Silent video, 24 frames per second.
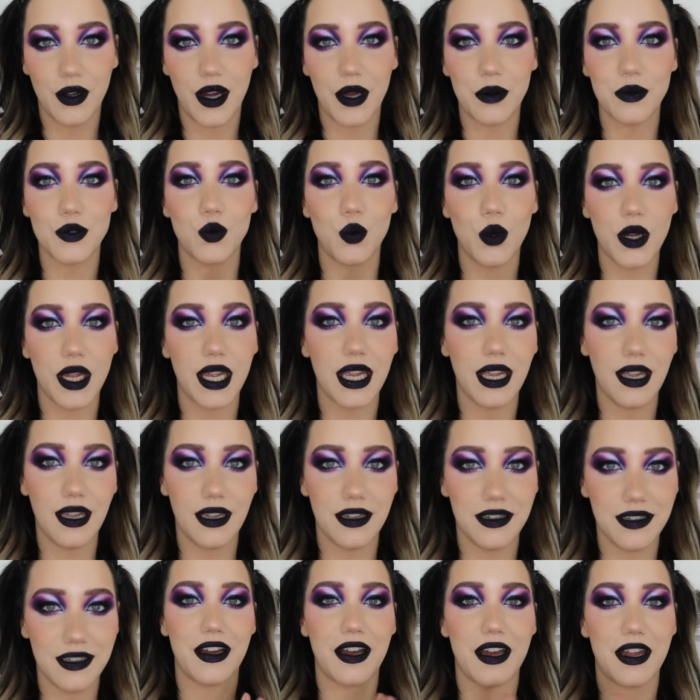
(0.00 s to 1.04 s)
I would
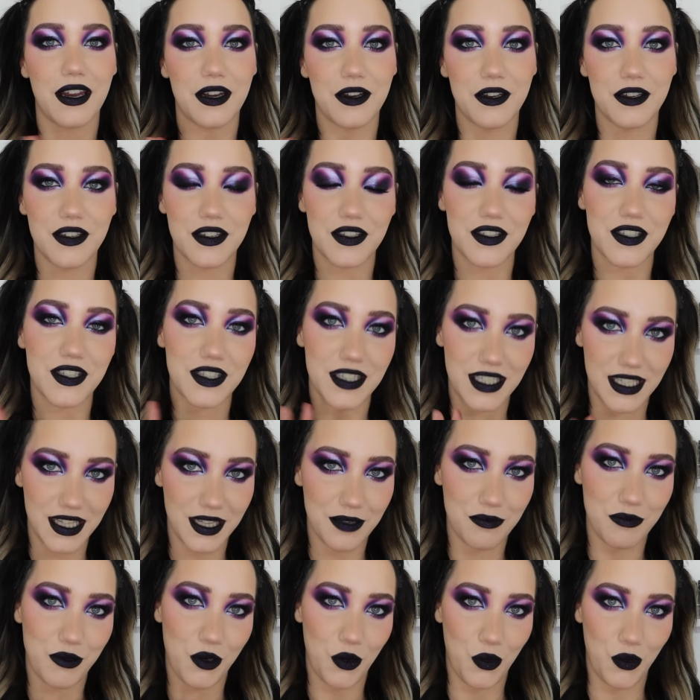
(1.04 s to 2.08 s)
wait and see
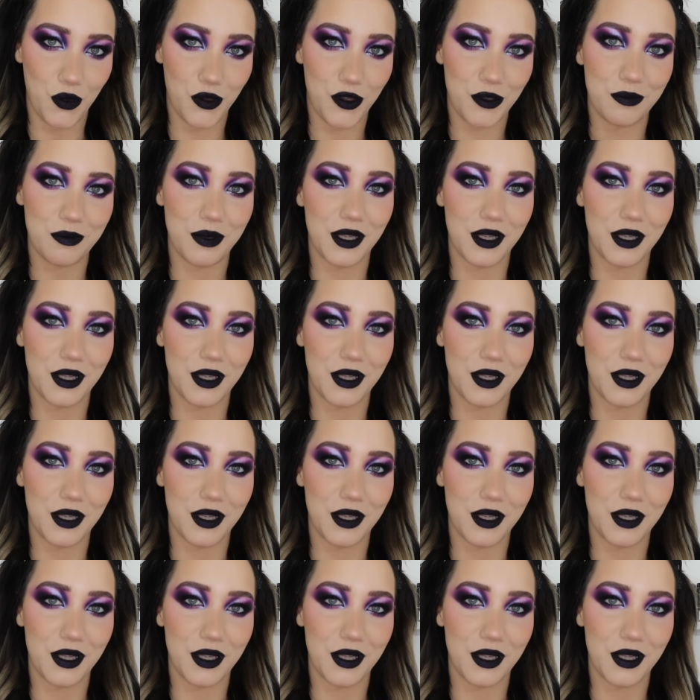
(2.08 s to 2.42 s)
them both,